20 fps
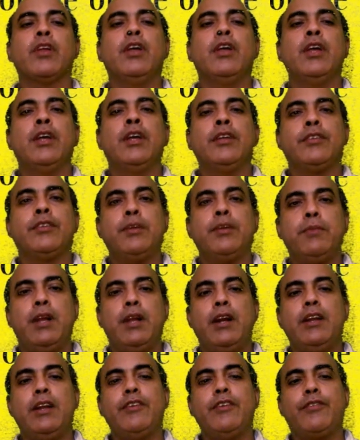
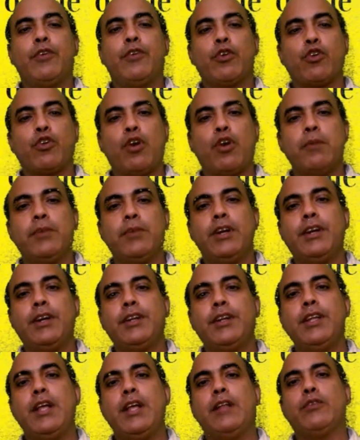Similarly for
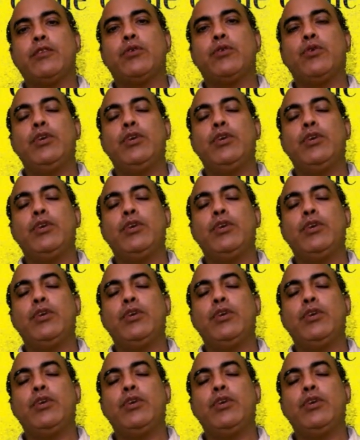communality also,